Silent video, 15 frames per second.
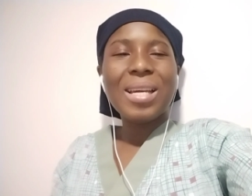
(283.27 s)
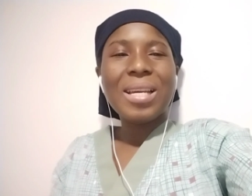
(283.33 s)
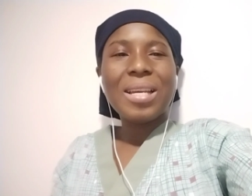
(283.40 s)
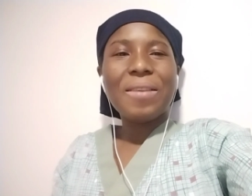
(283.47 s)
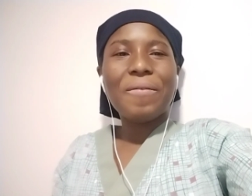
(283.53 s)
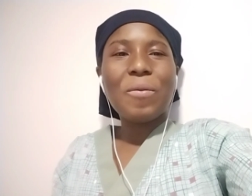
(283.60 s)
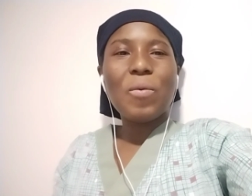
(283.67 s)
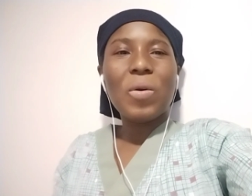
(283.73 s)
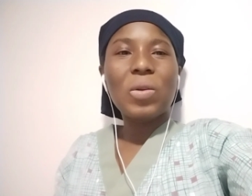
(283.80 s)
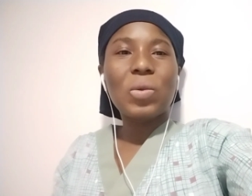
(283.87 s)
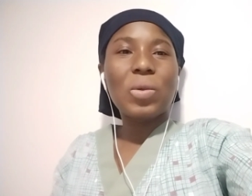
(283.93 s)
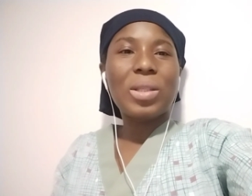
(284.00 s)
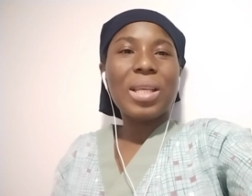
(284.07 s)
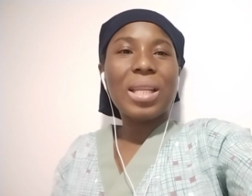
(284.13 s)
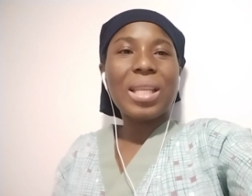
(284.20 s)
if you want
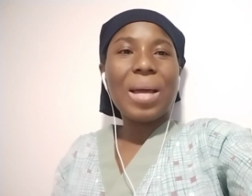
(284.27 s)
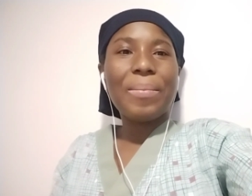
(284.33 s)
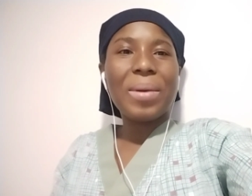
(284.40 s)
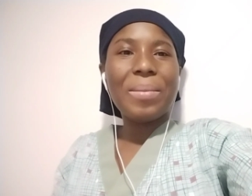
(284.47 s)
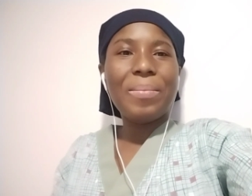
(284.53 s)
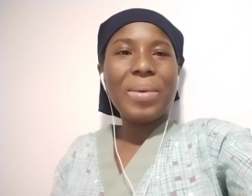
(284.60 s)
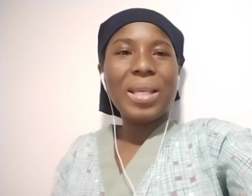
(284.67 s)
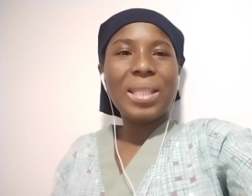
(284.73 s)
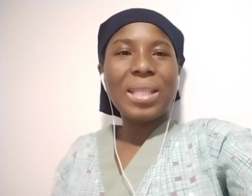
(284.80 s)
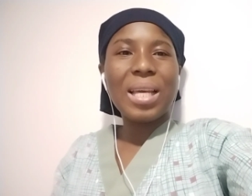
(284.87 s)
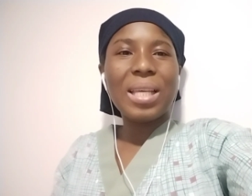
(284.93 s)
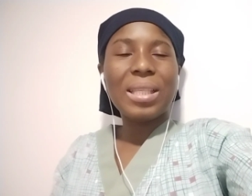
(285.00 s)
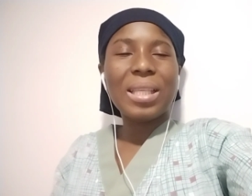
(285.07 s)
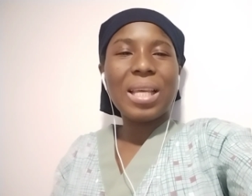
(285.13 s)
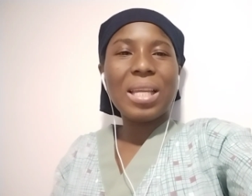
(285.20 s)
to set up a
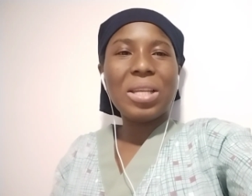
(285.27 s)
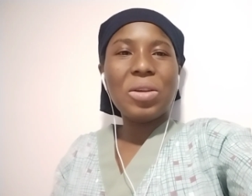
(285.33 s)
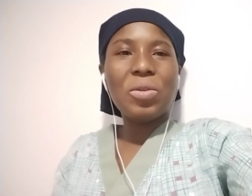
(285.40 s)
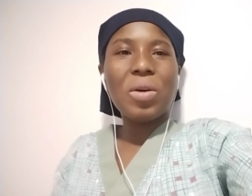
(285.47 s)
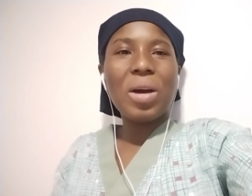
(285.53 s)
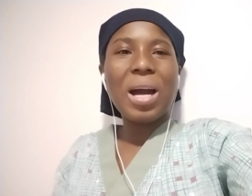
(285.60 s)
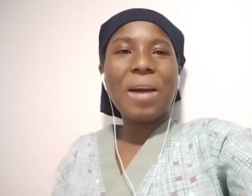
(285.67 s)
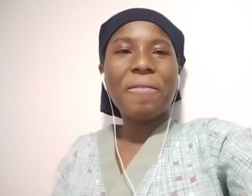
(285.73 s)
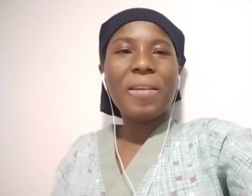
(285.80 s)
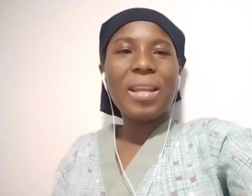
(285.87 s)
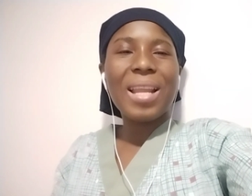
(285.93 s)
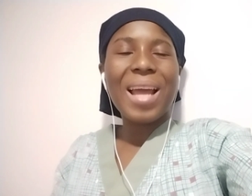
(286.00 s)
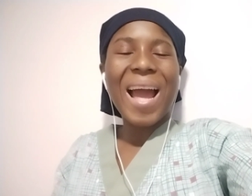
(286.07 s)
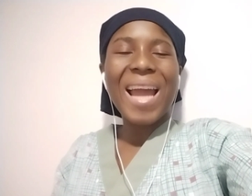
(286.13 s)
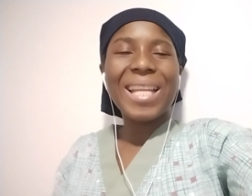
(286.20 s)
business and you don't have
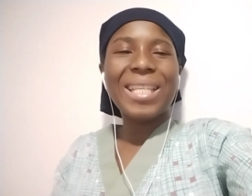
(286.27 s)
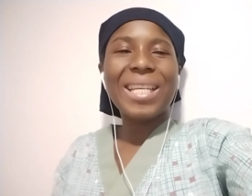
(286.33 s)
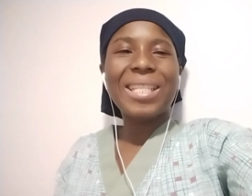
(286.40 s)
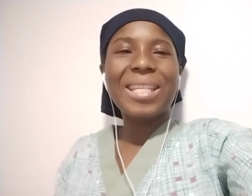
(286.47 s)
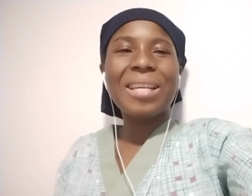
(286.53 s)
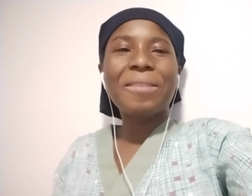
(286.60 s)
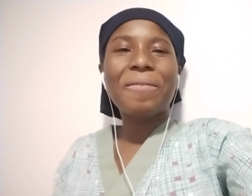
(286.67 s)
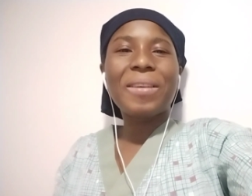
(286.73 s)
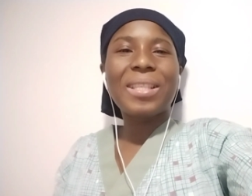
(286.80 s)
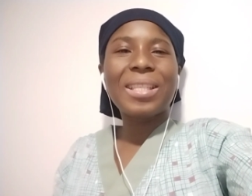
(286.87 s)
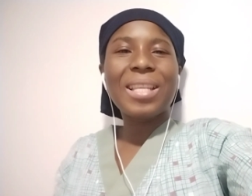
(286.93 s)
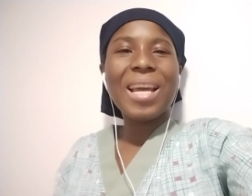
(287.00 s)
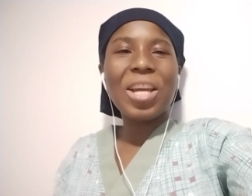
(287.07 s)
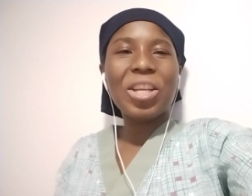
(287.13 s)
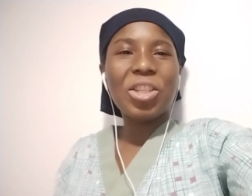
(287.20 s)
any idea just
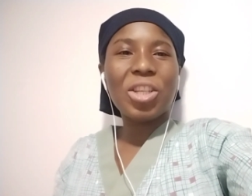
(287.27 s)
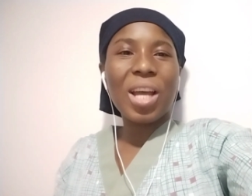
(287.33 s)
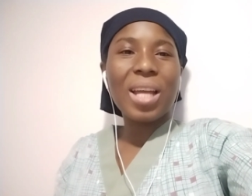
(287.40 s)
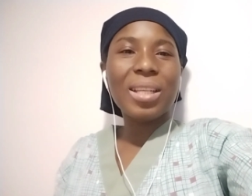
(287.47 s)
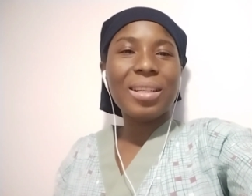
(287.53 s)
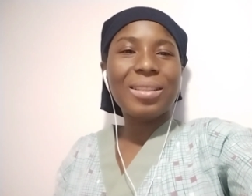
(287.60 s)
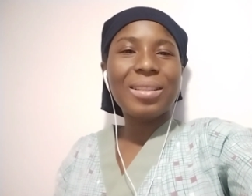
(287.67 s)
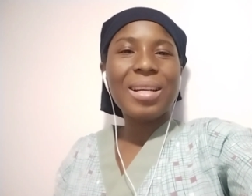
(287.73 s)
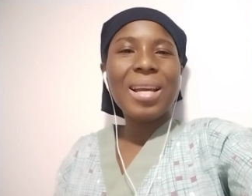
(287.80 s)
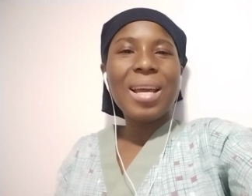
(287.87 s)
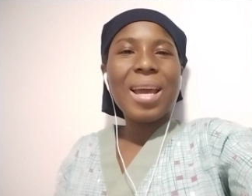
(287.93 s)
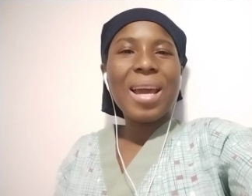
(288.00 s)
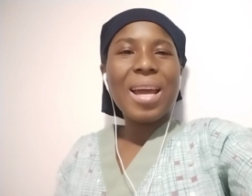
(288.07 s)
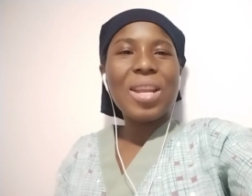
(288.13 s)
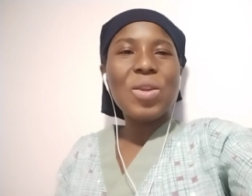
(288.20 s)
visit her channel
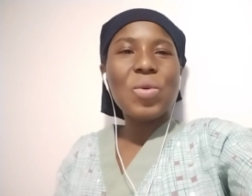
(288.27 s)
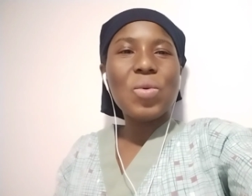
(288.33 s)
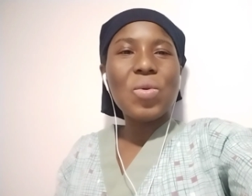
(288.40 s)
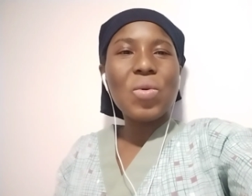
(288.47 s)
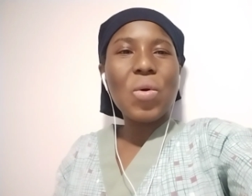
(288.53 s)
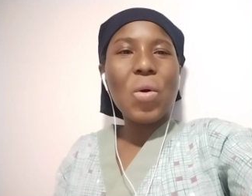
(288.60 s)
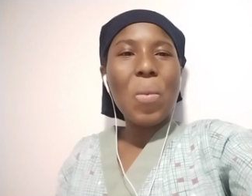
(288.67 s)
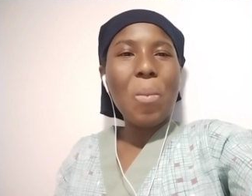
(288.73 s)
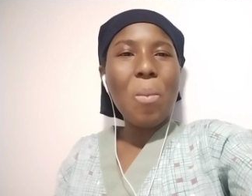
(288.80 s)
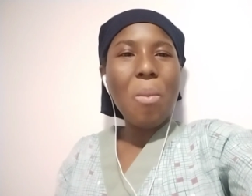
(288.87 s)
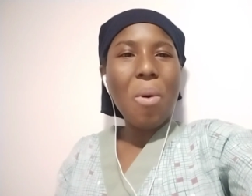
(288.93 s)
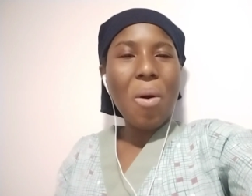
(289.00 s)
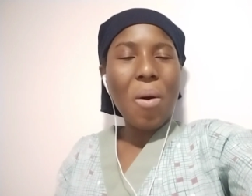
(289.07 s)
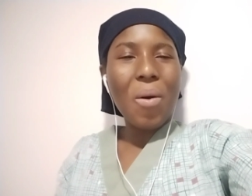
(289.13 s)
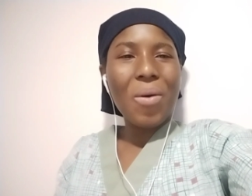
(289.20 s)
and you know
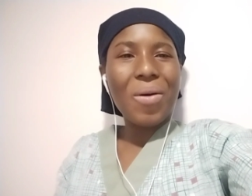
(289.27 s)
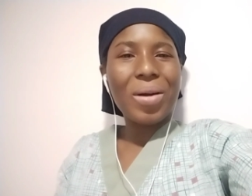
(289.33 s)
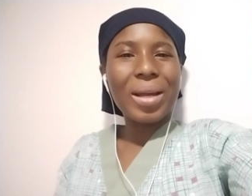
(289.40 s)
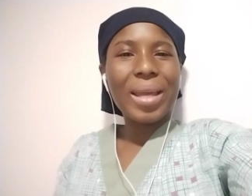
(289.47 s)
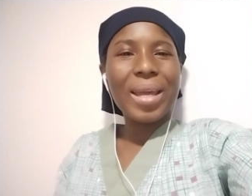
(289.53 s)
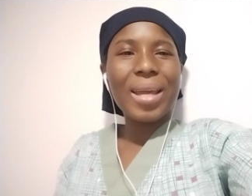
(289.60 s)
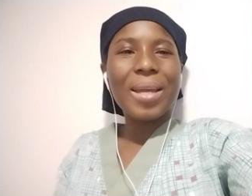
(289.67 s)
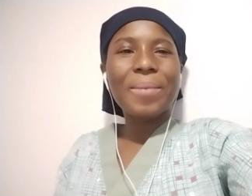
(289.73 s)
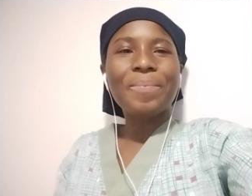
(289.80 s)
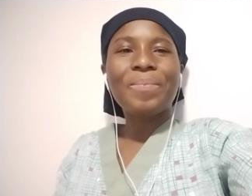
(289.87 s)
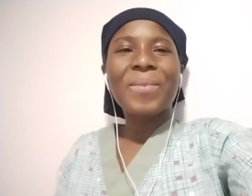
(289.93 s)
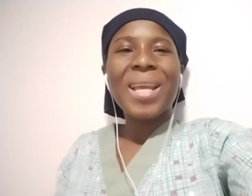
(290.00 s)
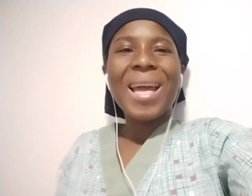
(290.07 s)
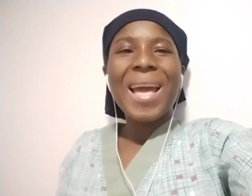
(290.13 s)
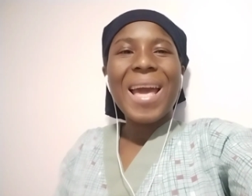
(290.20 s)
more okay
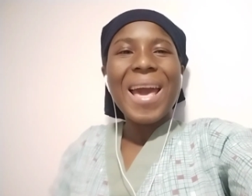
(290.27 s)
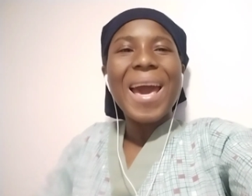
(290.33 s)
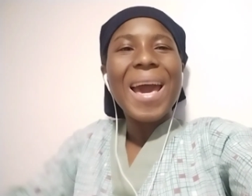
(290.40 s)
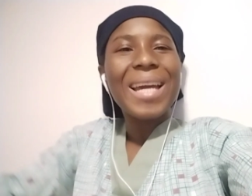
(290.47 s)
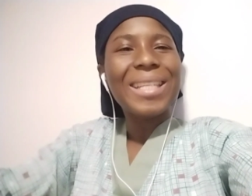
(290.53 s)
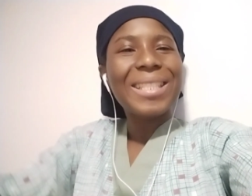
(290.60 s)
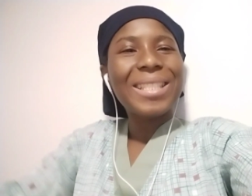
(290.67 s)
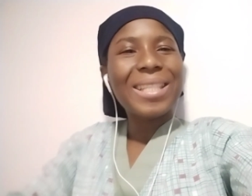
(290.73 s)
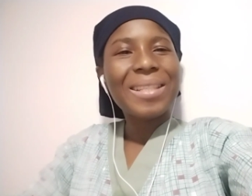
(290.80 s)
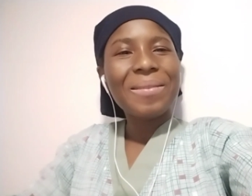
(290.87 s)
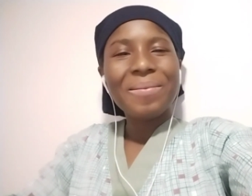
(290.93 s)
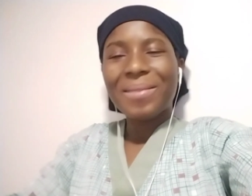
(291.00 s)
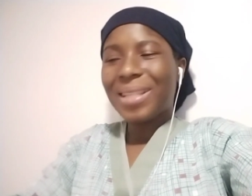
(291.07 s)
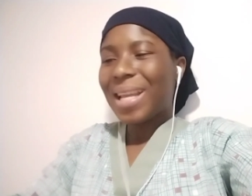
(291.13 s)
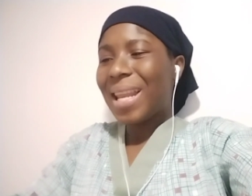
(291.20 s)
and
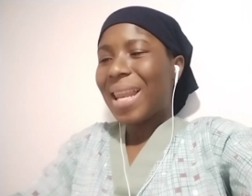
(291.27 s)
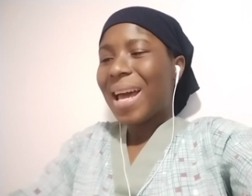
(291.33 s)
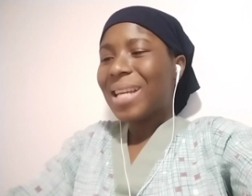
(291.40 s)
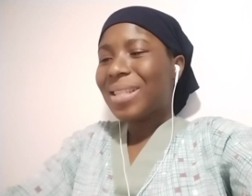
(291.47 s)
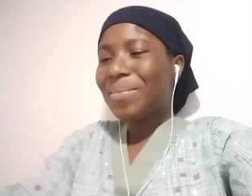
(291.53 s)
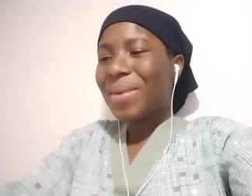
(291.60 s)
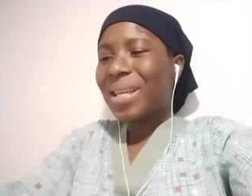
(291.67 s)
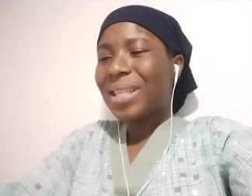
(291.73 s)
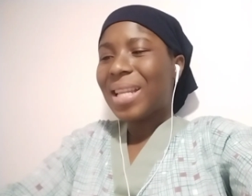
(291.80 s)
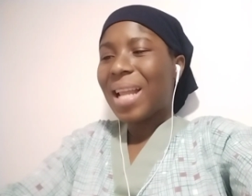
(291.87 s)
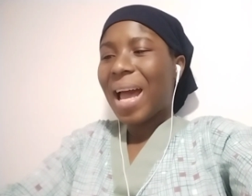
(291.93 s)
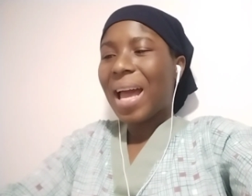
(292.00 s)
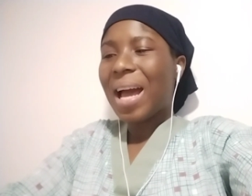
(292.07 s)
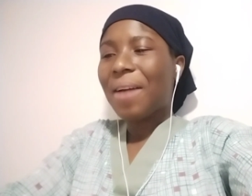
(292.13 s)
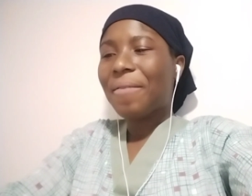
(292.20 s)
the last person
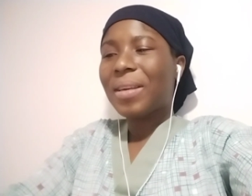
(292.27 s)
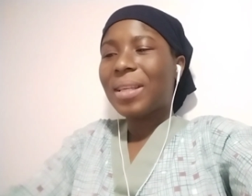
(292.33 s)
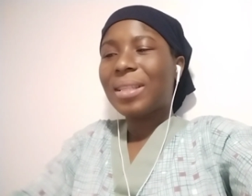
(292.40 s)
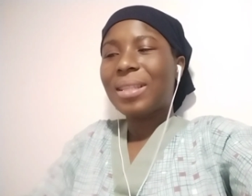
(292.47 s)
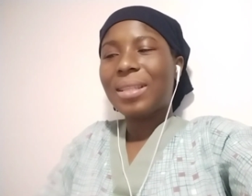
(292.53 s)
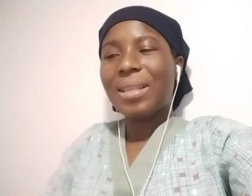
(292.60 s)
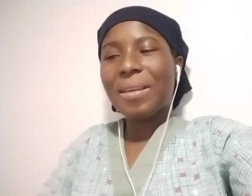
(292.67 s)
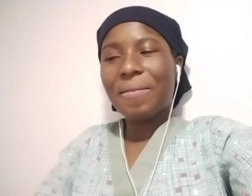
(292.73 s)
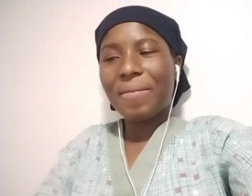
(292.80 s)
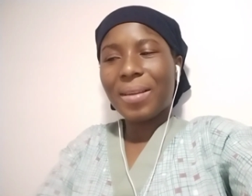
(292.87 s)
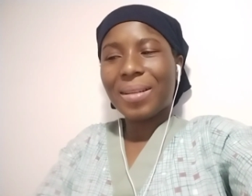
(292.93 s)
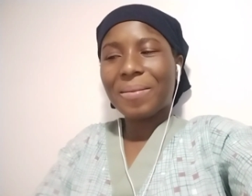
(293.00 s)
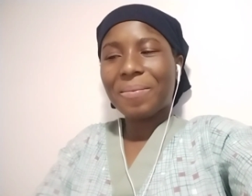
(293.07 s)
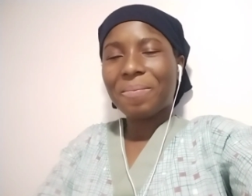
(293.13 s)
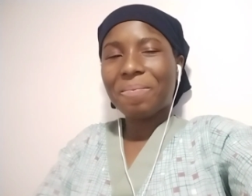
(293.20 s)
i have is stephen